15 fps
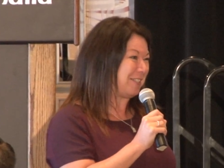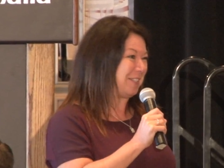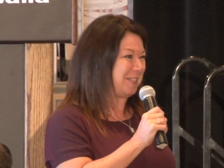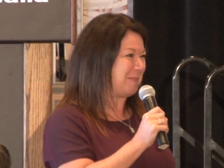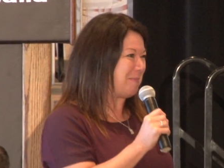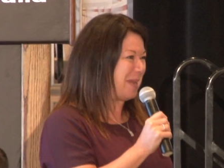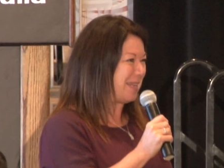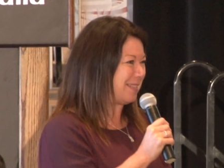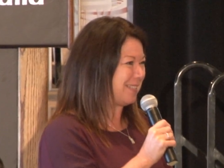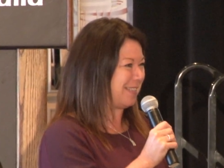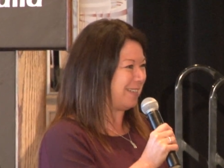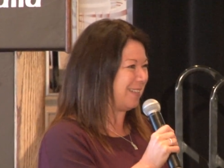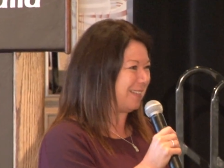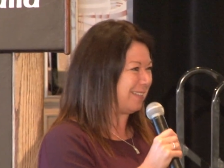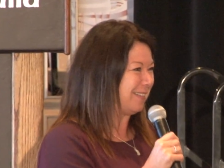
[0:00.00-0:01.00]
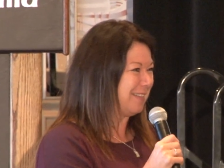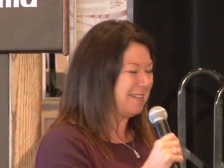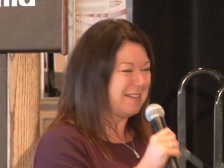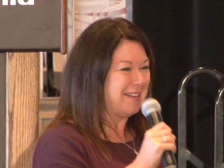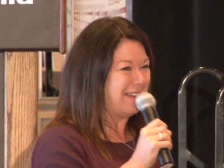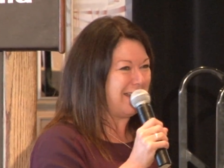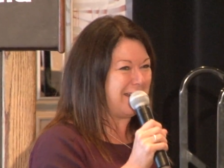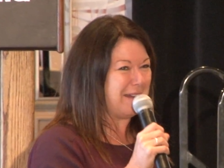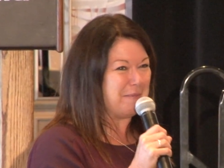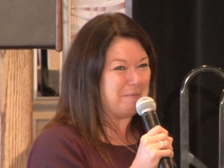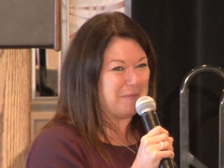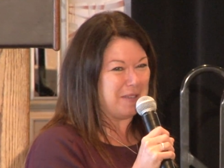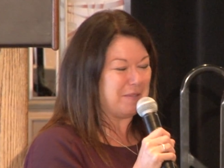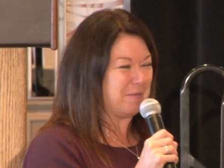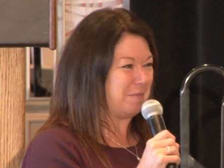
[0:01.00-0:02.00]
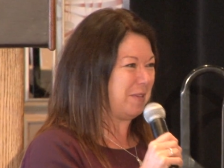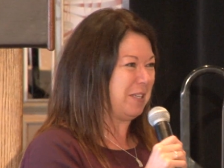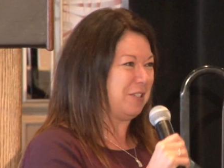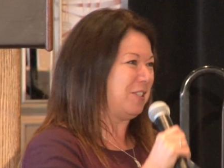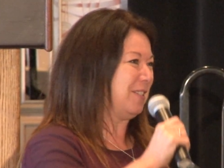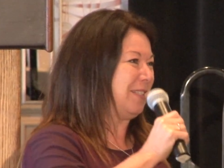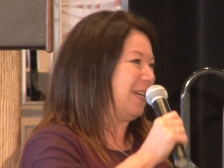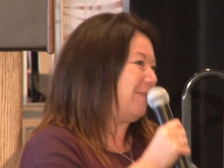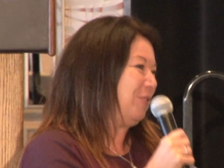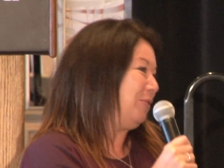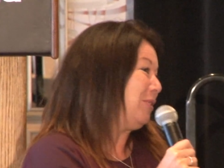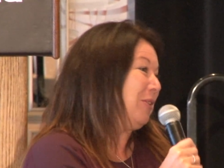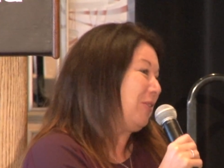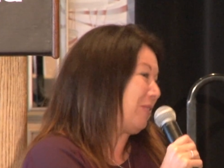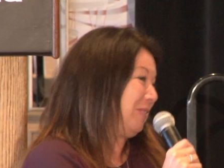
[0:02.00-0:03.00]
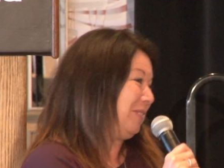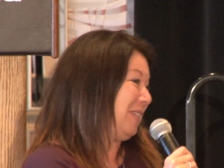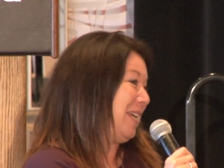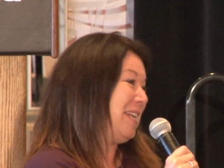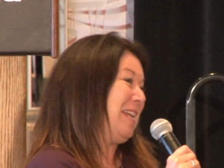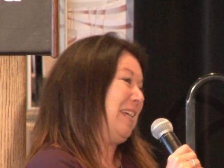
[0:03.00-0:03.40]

just amazing. And um, we could just have you talk all day